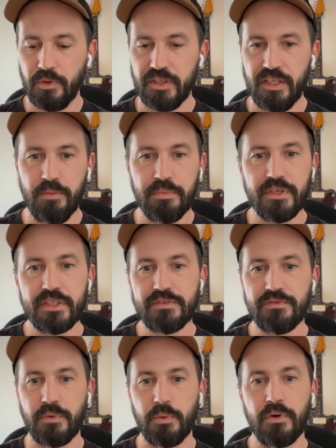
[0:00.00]
impetus
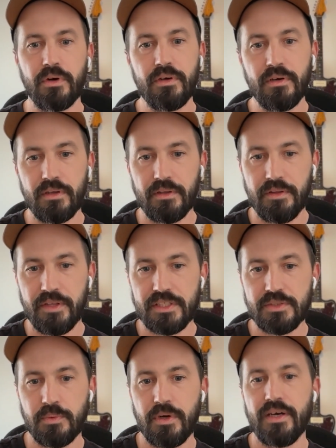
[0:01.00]
for
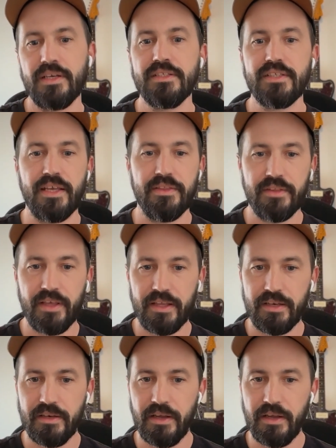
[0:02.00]
this was, and then